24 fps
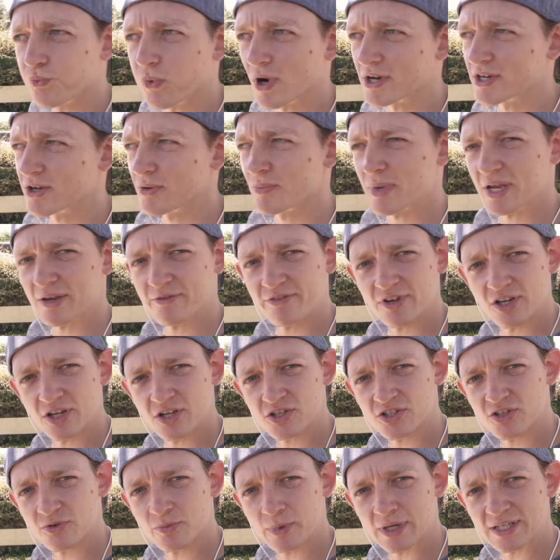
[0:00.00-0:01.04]
why not make
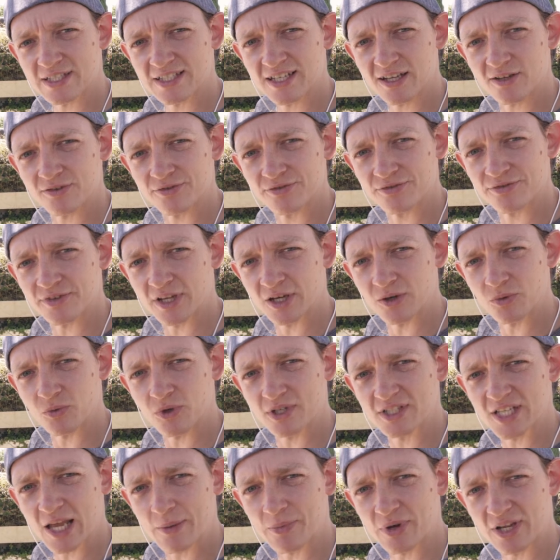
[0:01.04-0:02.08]
videos of myself and
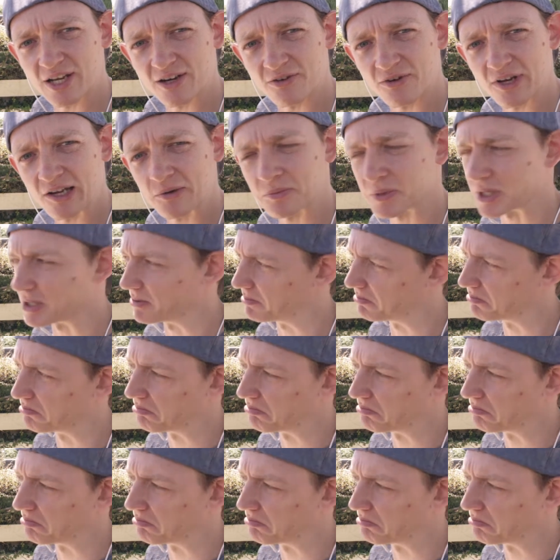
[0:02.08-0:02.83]
what's happening around me?